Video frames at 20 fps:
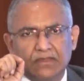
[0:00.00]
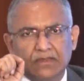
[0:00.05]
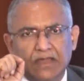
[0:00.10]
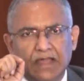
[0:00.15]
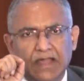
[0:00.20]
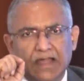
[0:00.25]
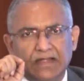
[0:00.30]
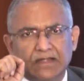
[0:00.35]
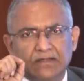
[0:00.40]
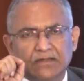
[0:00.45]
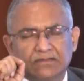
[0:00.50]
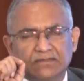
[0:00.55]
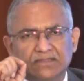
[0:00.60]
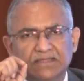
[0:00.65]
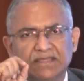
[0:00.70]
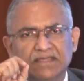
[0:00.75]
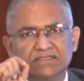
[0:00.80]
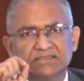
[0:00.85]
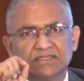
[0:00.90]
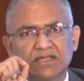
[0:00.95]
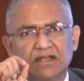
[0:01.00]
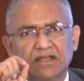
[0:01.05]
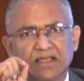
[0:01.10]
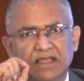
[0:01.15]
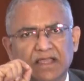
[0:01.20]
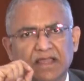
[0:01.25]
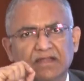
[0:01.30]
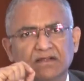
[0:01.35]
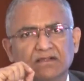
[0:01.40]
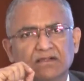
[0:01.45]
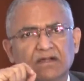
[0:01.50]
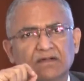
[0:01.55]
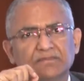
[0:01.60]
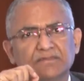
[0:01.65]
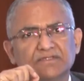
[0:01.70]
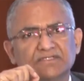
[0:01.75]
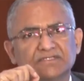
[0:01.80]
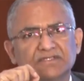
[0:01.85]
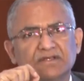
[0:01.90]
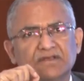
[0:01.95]
And these are again
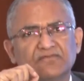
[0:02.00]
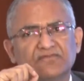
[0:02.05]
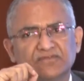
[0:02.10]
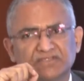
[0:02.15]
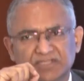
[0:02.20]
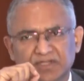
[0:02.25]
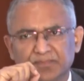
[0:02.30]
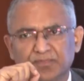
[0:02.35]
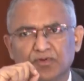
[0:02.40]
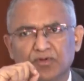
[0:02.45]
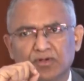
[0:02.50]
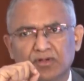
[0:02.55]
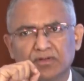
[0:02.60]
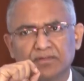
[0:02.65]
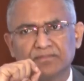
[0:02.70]
commissioned in Vijaypur.